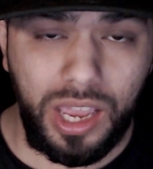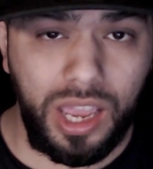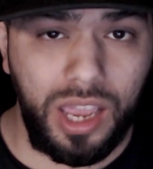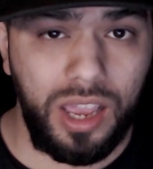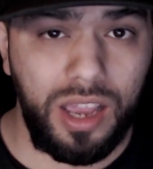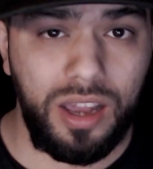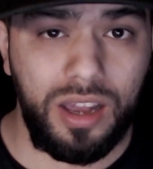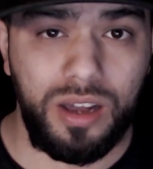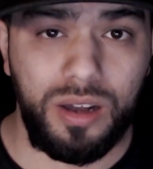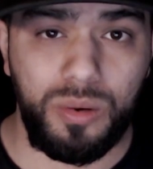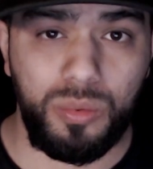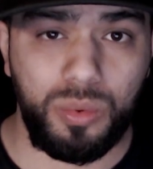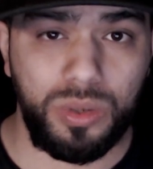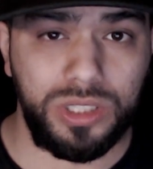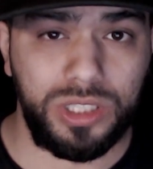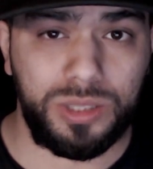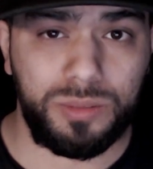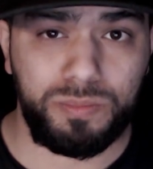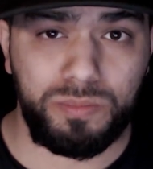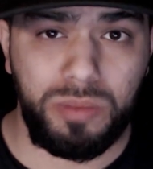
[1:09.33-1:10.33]

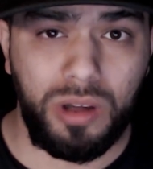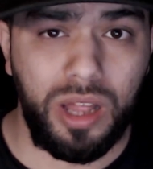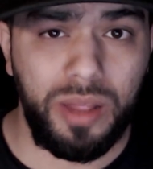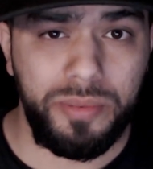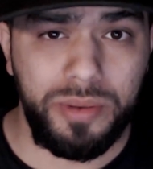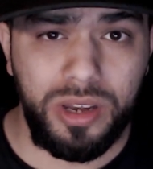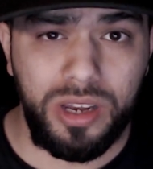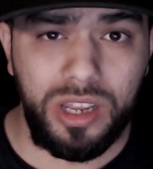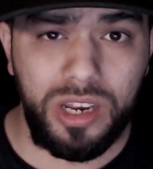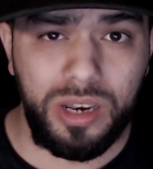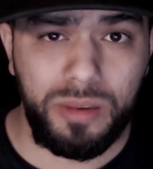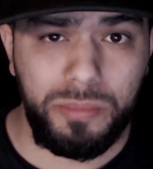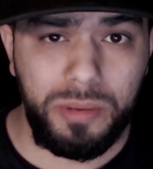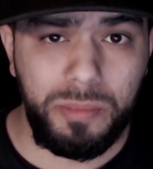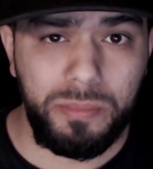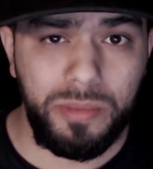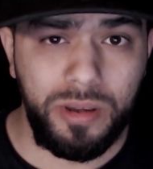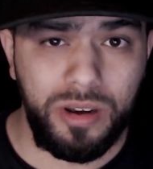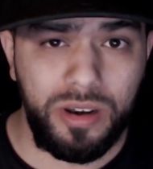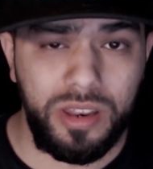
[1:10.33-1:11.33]
was probably going to be
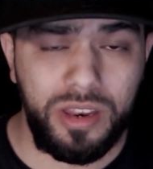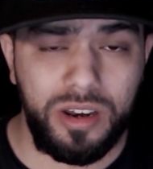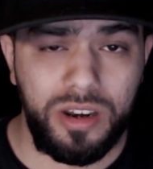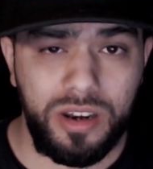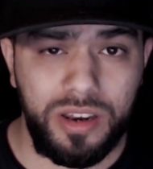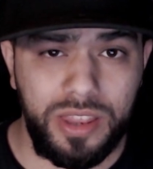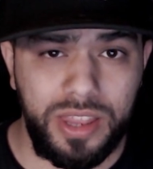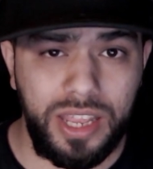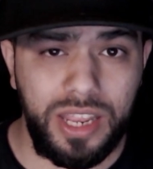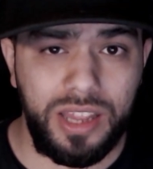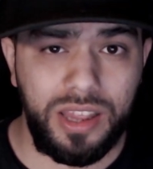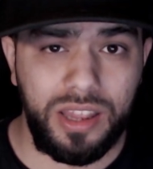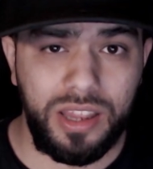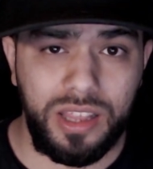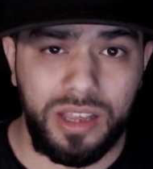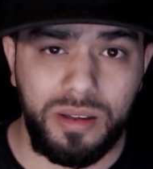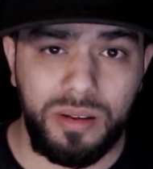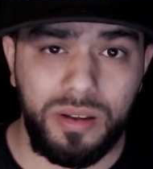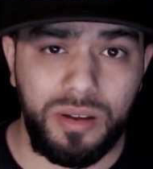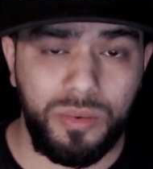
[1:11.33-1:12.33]
better than
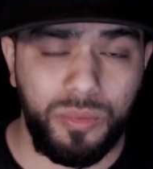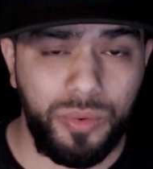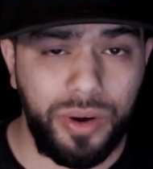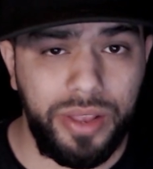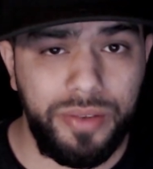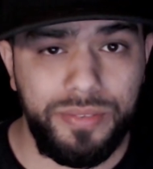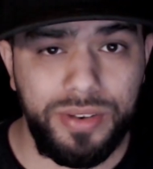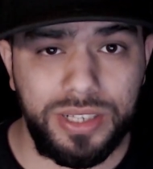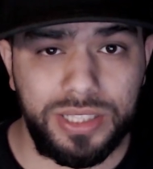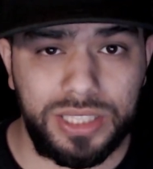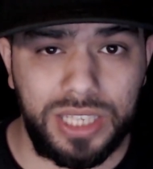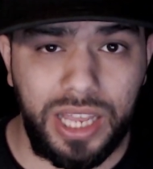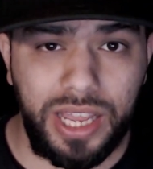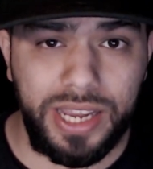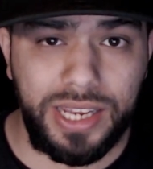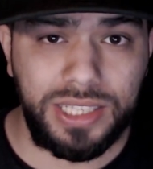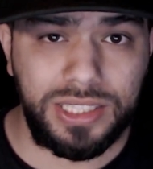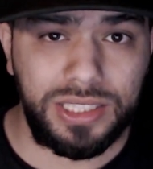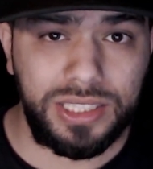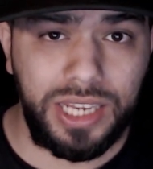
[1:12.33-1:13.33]
the
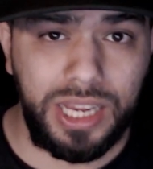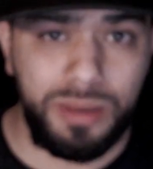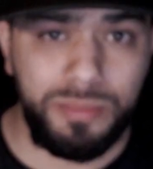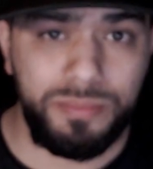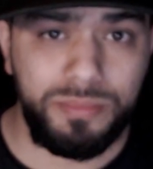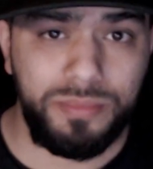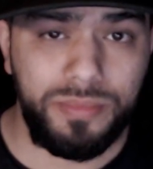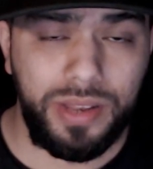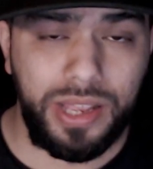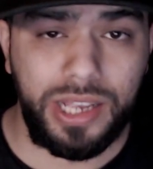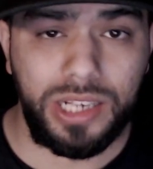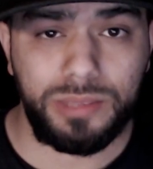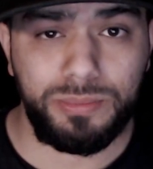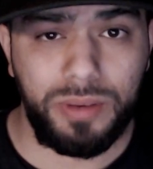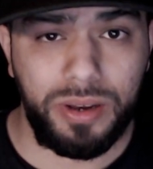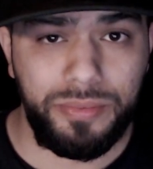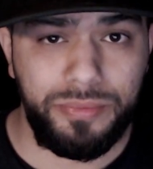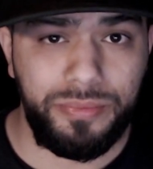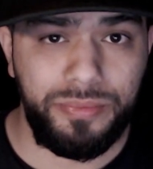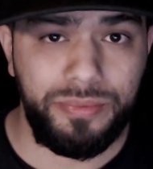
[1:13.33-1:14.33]
Ravens-Lions game, as
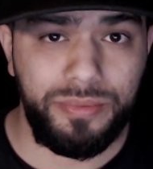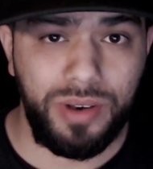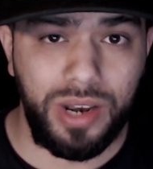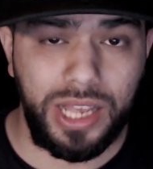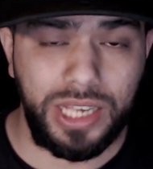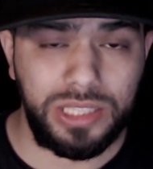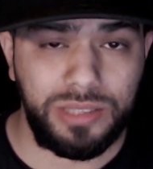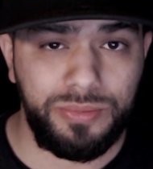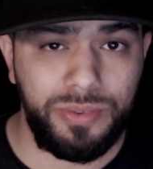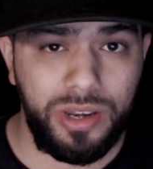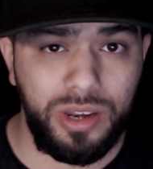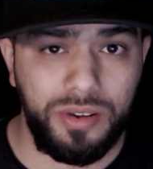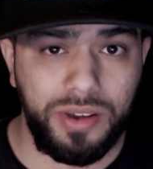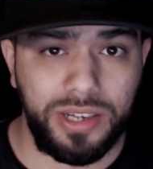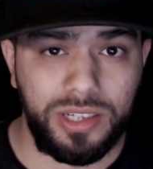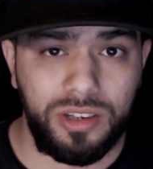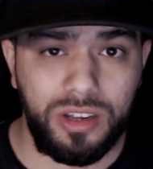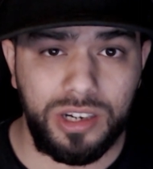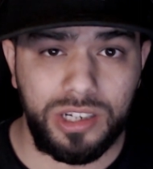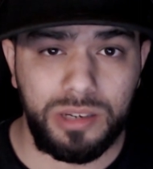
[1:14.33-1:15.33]
my last video I
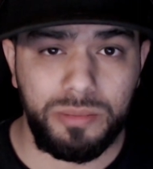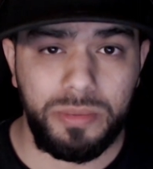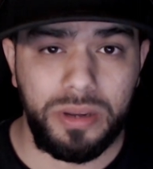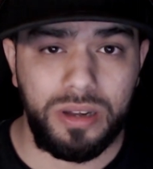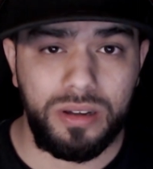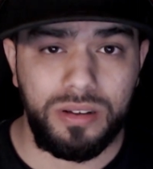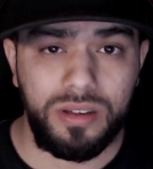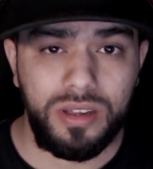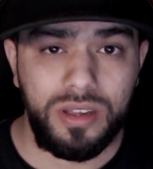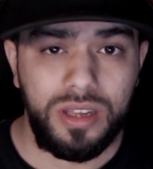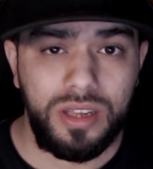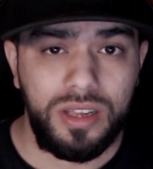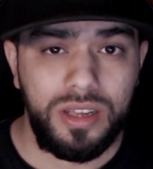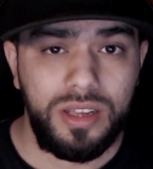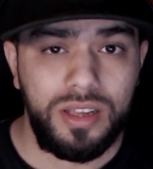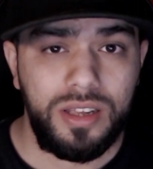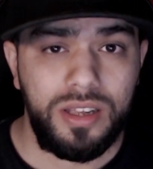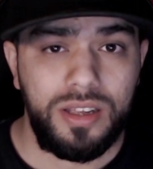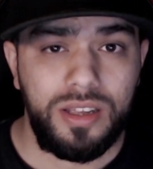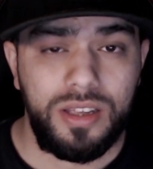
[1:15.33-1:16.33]
talked about.
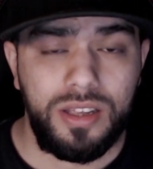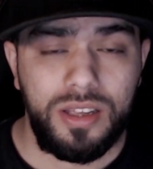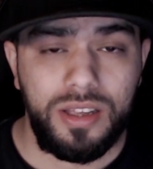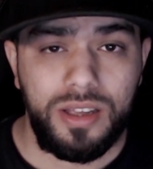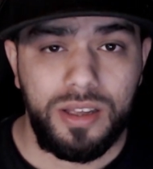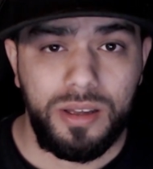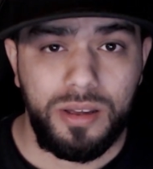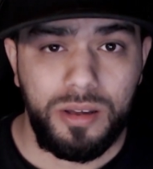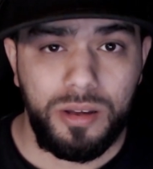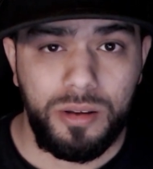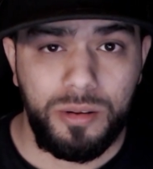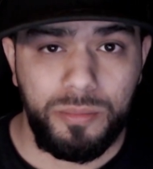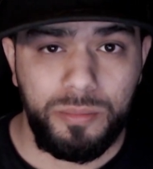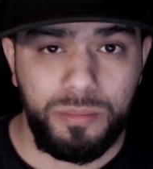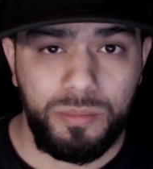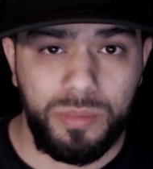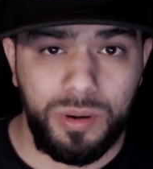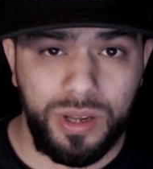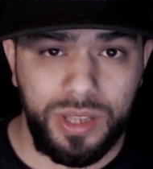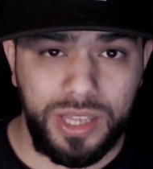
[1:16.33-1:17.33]

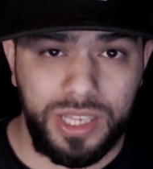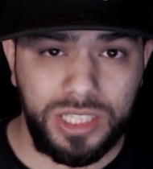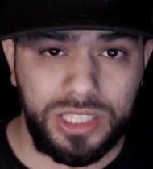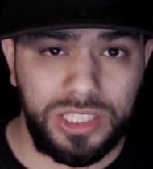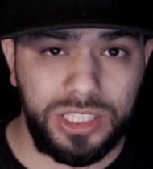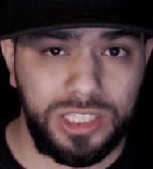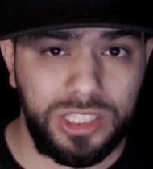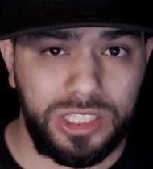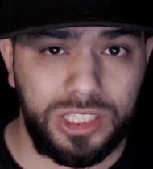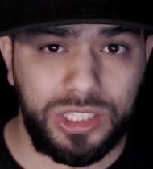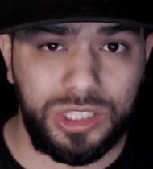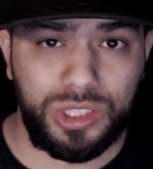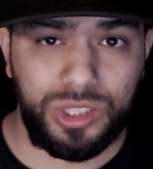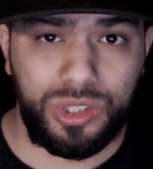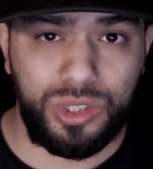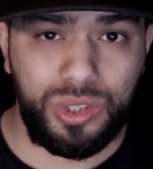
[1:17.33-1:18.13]
But this is